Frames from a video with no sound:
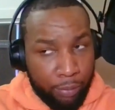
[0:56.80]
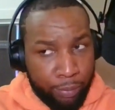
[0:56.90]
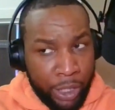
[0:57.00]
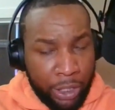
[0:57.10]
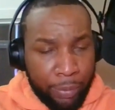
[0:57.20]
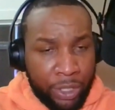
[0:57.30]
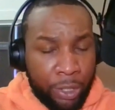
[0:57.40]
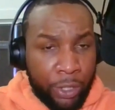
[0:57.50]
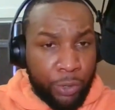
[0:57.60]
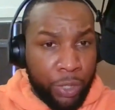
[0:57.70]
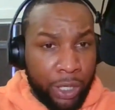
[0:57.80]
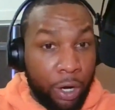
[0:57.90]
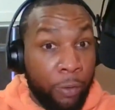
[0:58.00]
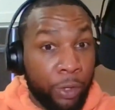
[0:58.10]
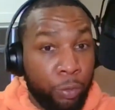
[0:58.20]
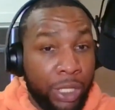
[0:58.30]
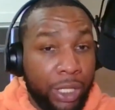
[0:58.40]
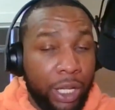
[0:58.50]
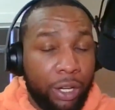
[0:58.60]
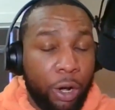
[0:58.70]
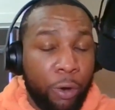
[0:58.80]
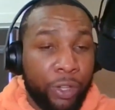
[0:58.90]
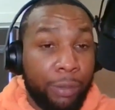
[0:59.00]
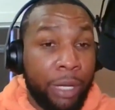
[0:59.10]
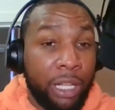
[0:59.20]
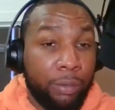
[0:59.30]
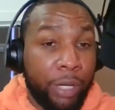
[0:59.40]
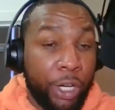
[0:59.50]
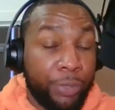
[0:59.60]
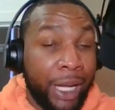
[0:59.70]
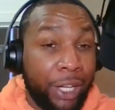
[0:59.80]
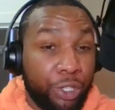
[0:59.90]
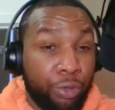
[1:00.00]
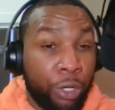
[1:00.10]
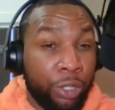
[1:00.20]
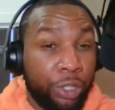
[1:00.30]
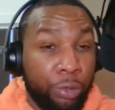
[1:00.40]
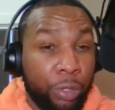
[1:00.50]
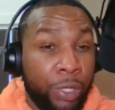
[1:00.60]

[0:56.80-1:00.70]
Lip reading: picked up a series win over the weekend over the Baylor Bears, but had to struggle to do it. We